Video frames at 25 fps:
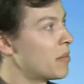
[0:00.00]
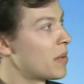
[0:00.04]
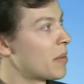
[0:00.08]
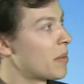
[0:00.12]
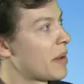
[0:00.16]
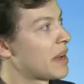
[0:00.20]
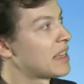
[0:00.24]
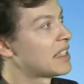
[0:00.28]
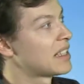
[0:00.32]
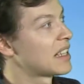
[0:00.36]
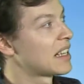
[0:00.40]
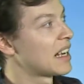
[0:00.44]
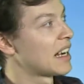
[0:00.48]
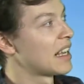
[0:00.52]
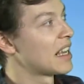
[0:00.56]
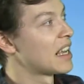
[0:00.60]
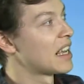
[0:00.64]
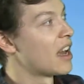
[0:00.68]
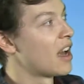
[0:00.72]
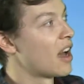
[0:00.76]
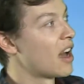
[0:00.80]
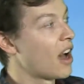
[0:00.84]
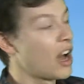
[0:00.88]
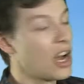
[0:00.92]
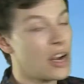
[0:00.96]
But basically,
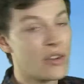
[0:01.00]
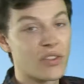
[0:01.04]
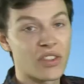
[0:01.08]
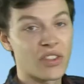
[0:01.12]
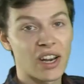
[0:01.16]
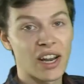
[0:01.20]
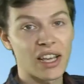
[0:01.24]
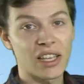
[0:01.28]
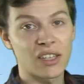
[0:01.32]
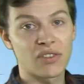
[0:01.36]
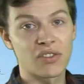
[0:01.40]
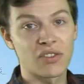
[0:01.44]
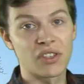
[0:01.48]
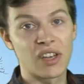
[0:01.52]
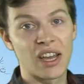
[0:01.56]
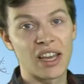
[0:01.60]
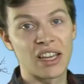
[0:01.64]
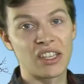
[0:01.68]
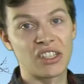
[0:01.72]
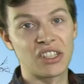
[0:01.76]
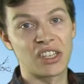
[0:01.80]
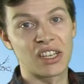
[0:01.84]
over the next few days,